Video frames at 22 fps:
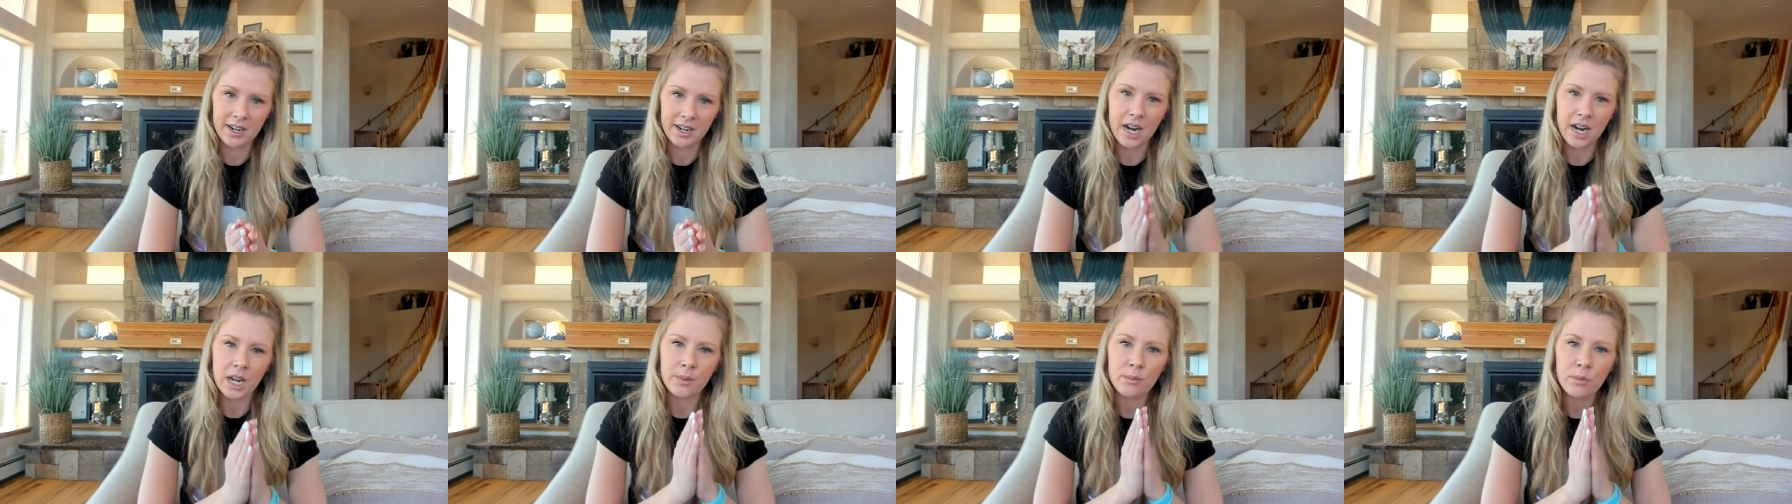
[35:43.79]

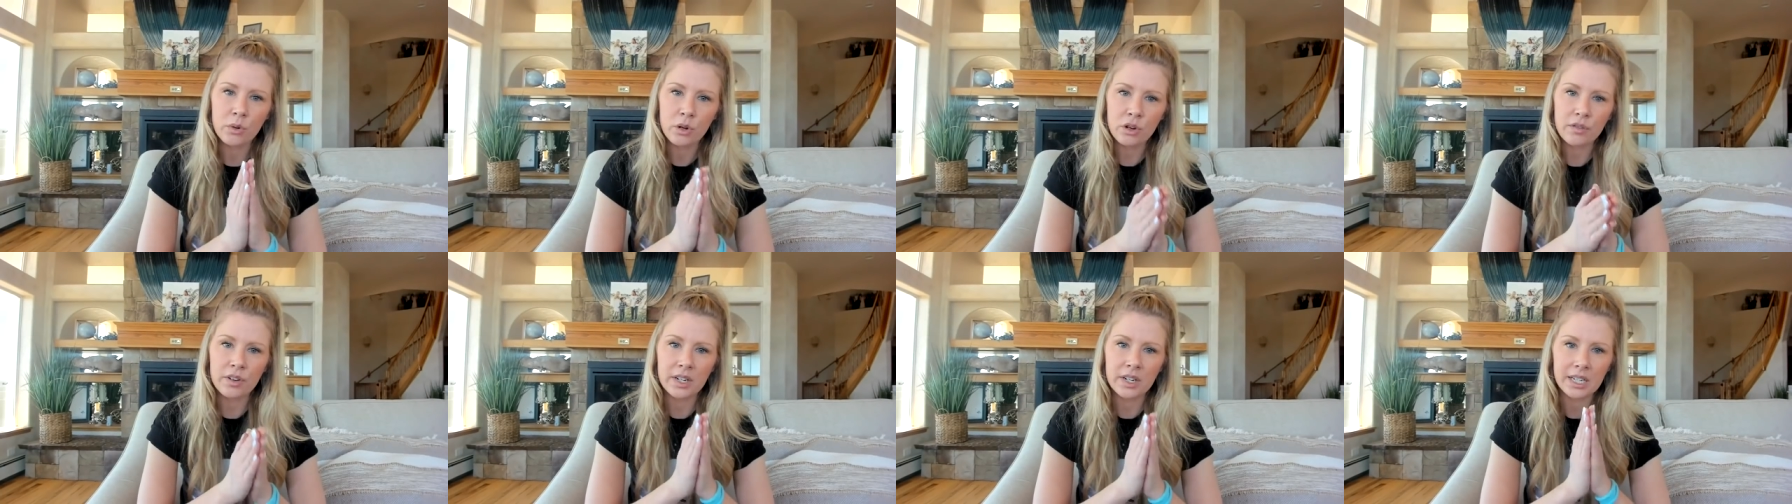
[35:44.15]
and
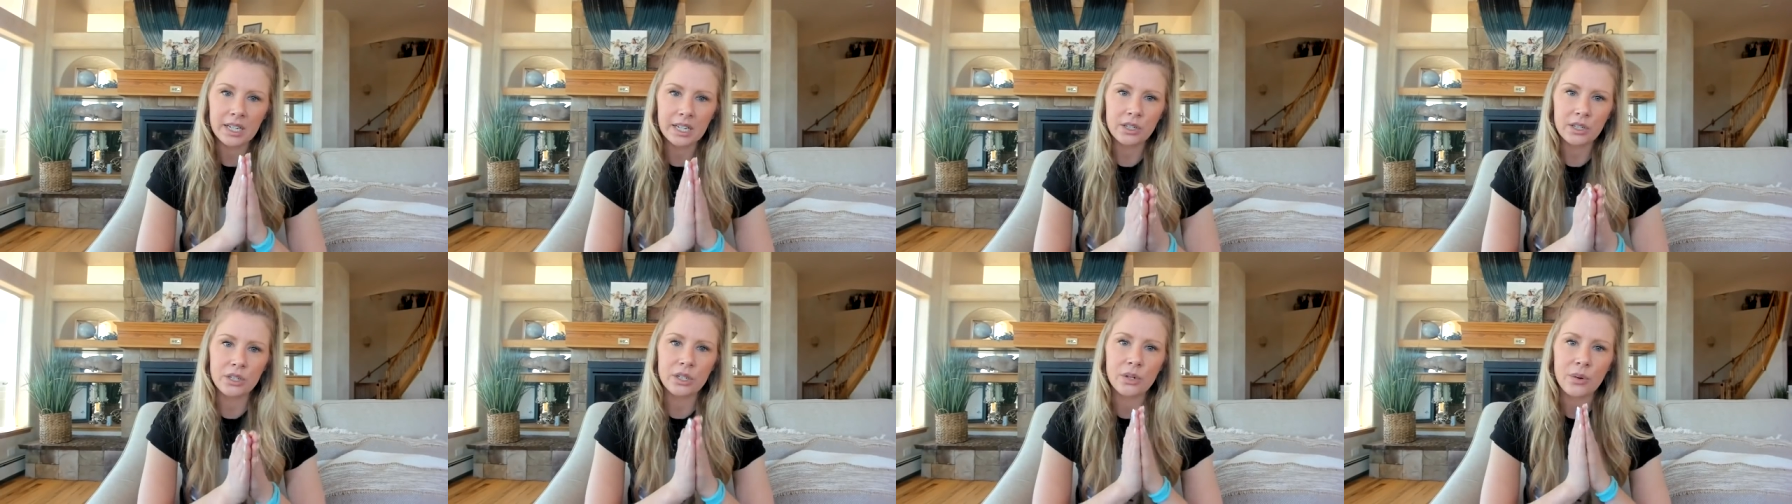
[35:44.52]
move it
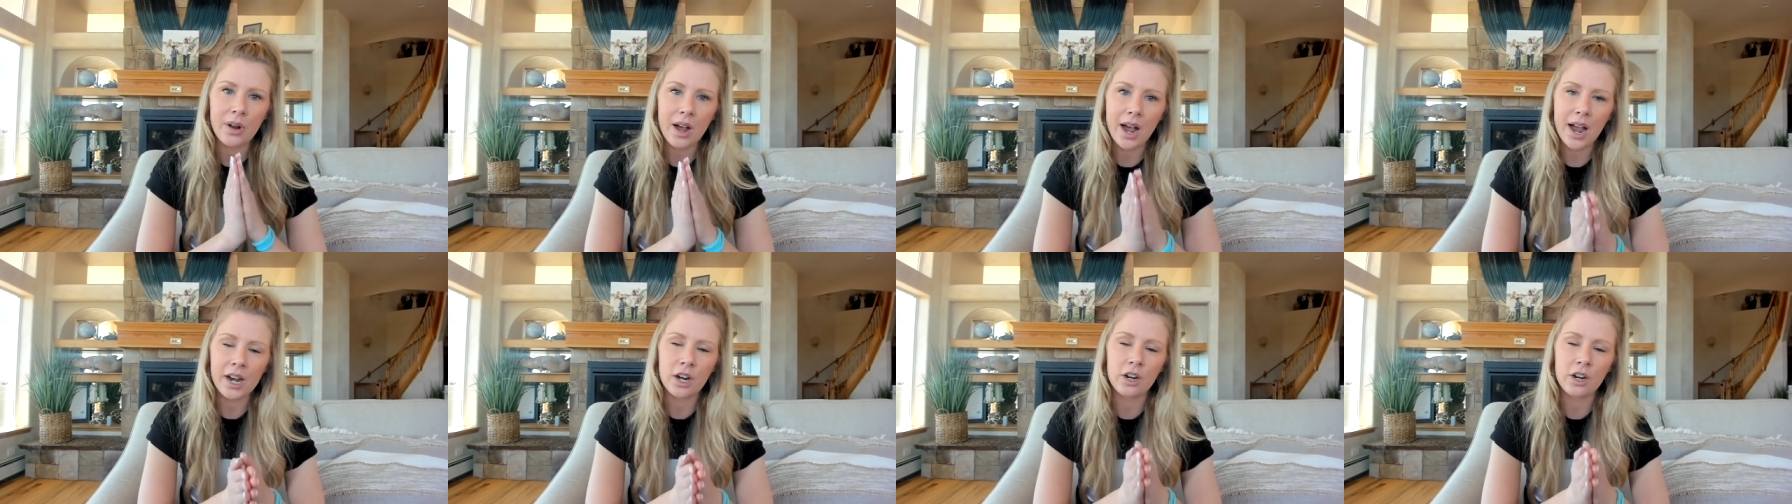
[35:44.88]
into
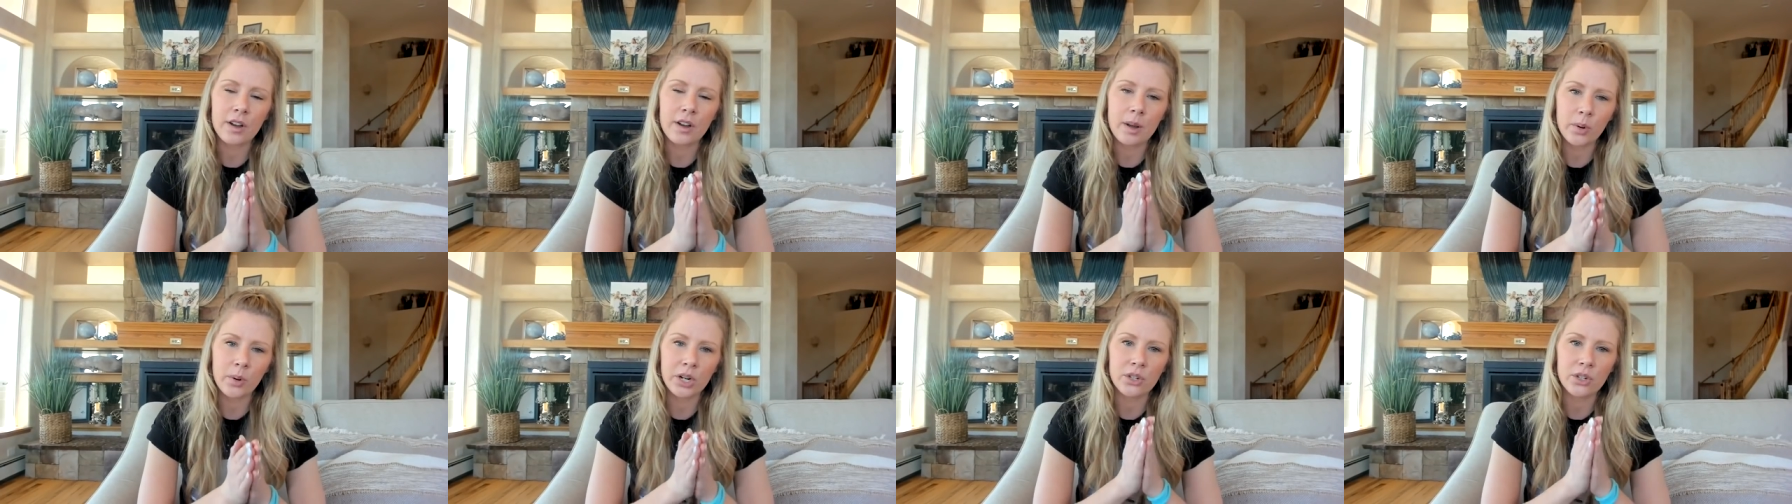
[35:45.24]
higher
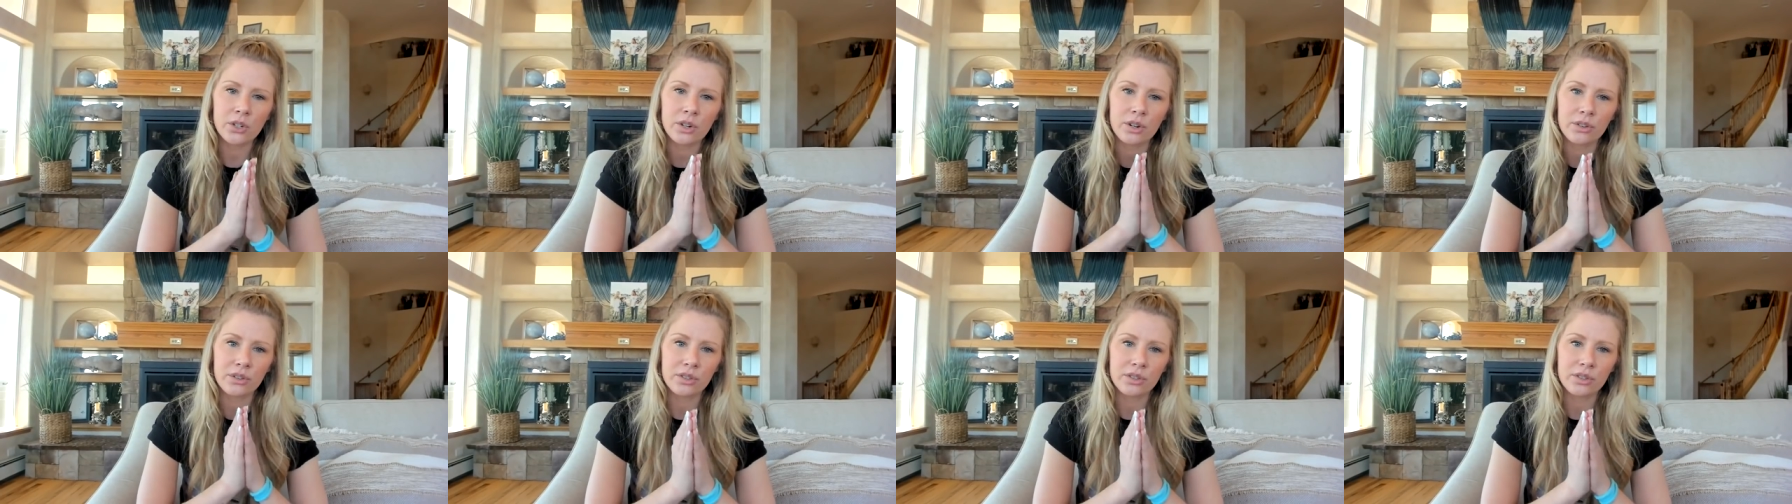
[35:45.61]
vibrational